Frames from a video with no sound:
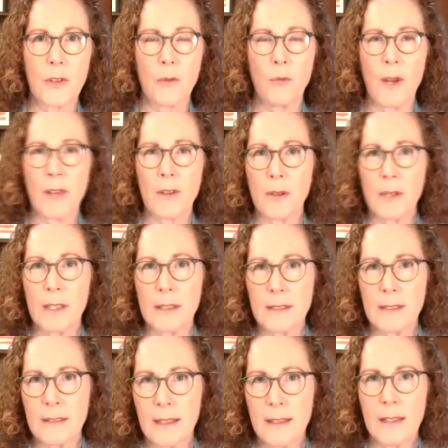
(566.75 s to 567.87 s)
whether it's
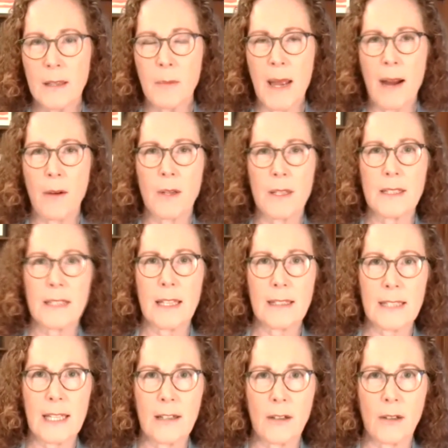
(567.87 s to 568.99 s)
the power to set
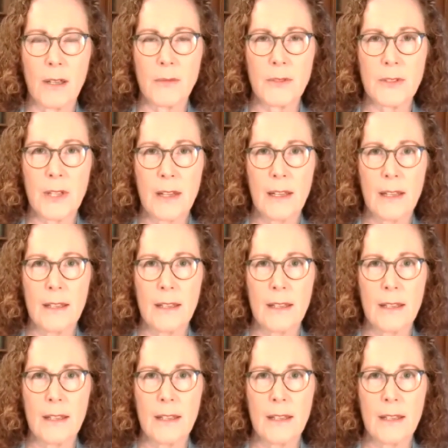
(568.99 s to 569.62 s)
tariffs,